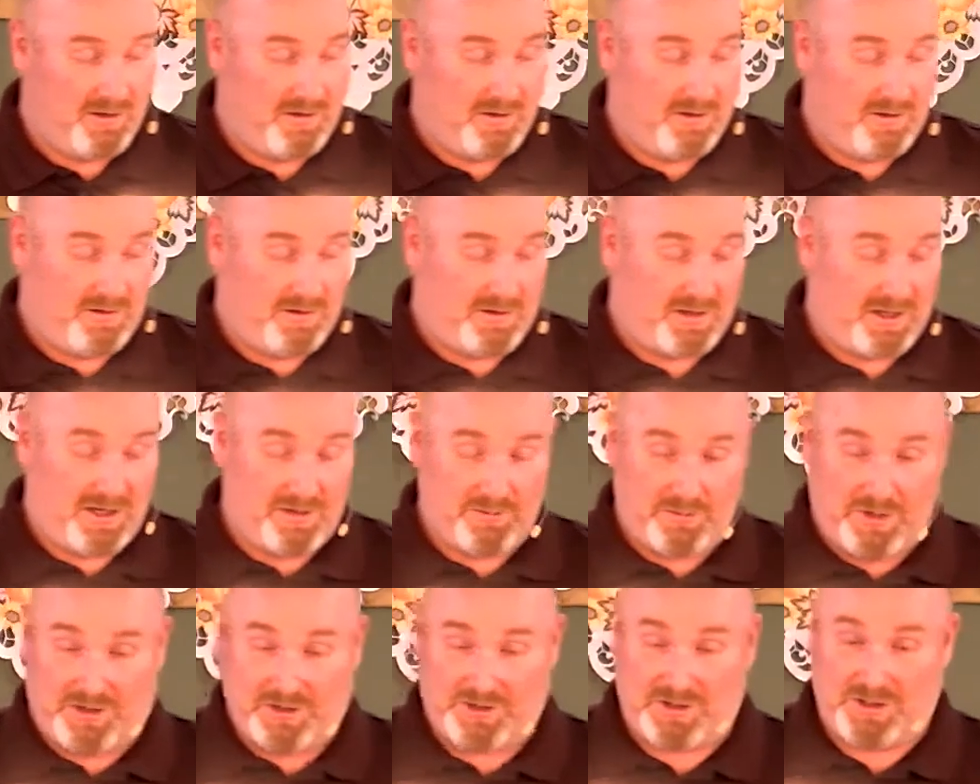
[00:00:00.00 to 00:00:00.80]
King
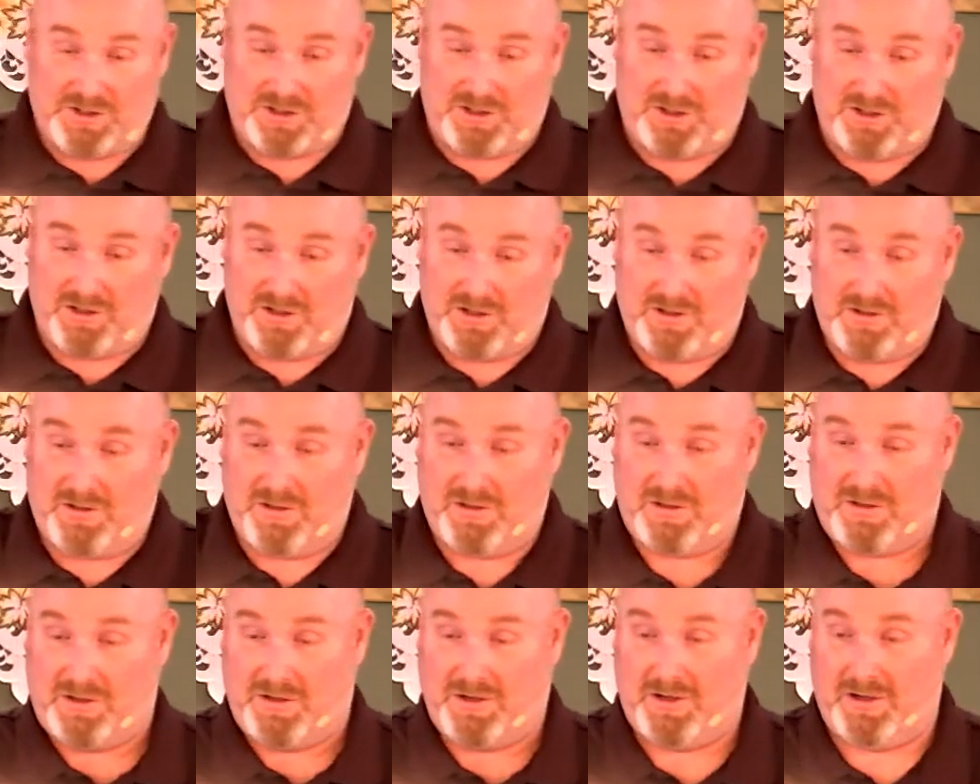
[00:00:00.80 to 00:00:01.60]
Belshazzar,
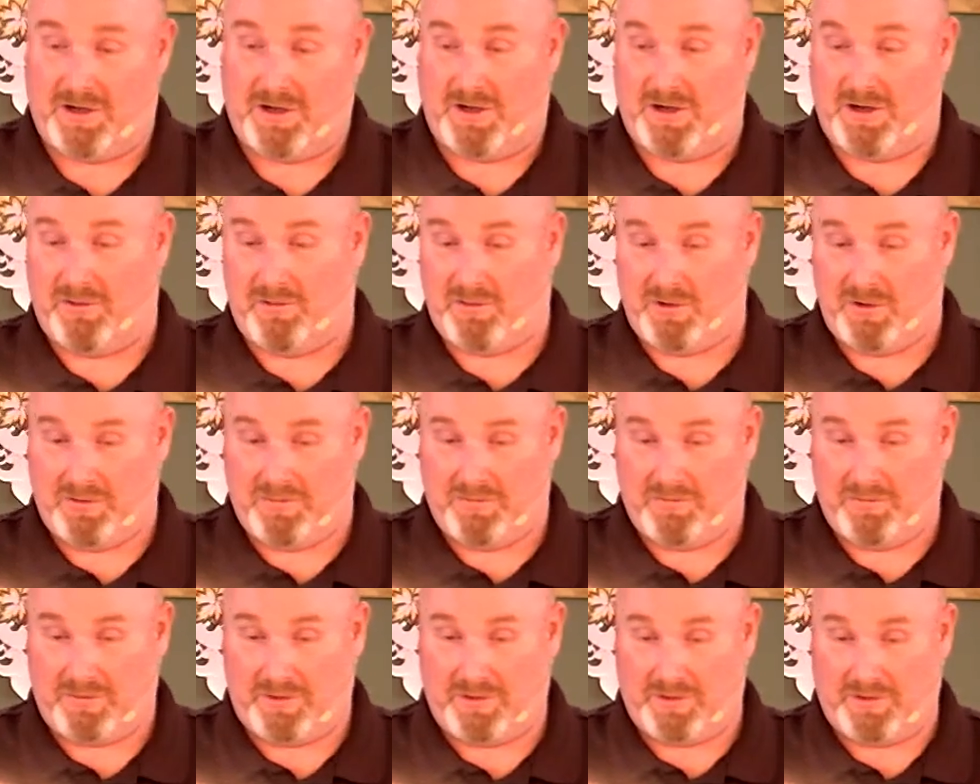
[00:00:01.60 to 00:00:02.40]

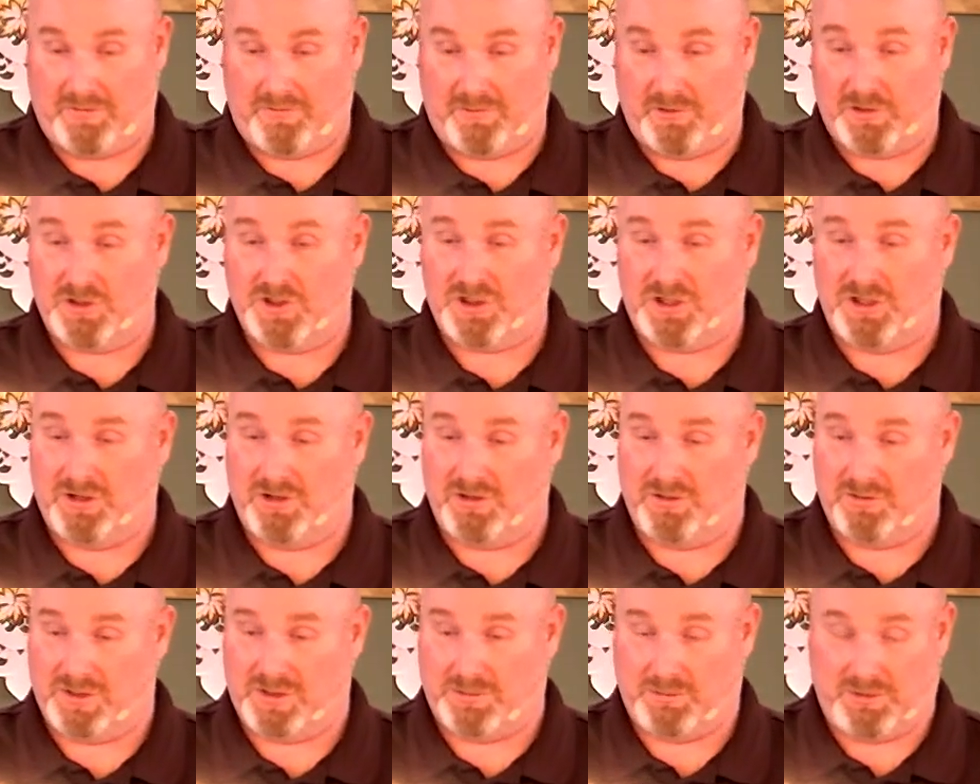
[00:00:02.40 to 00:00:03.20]
the first
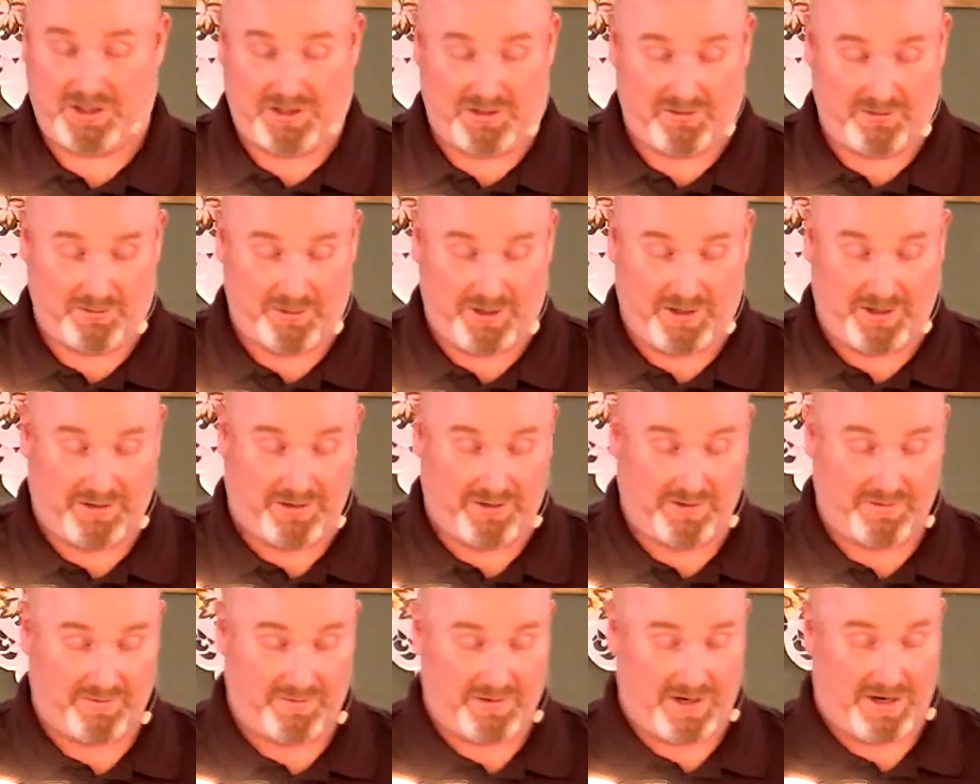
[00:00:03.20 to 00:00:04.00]
year was believed to be
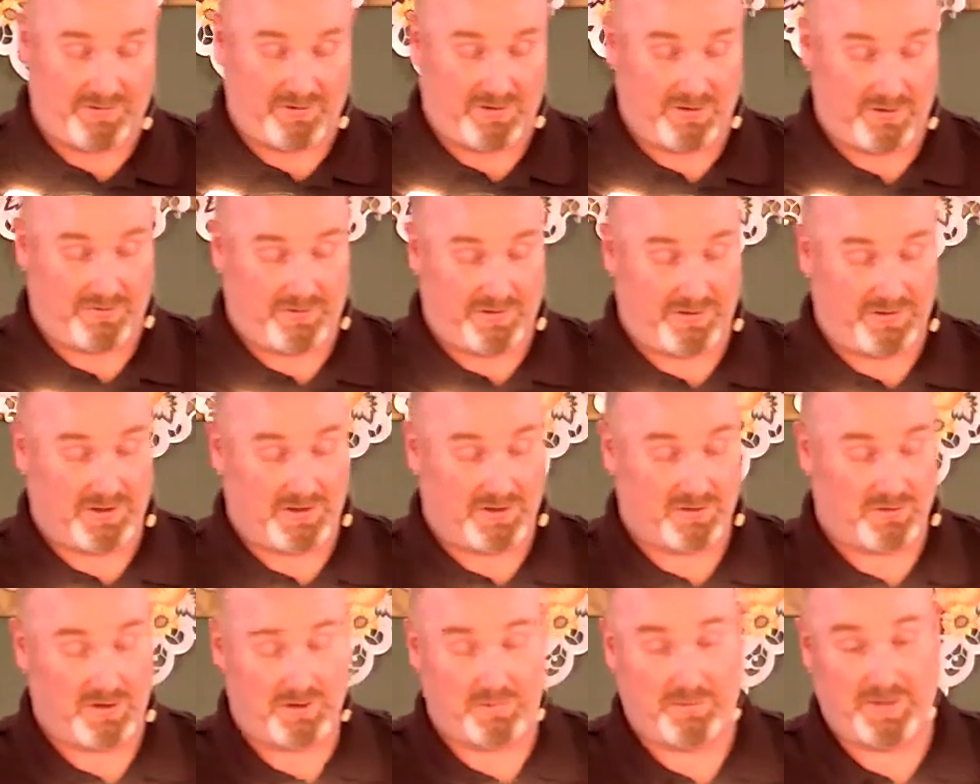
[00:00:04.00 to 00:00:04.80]

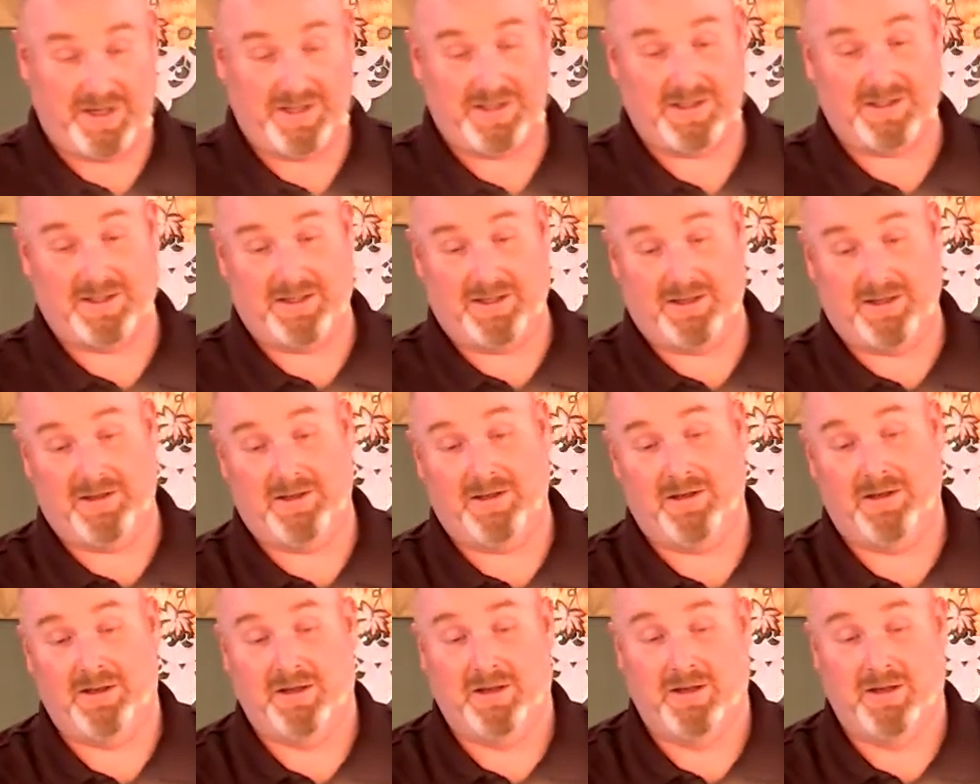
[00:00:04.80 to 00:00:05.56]
553 BC,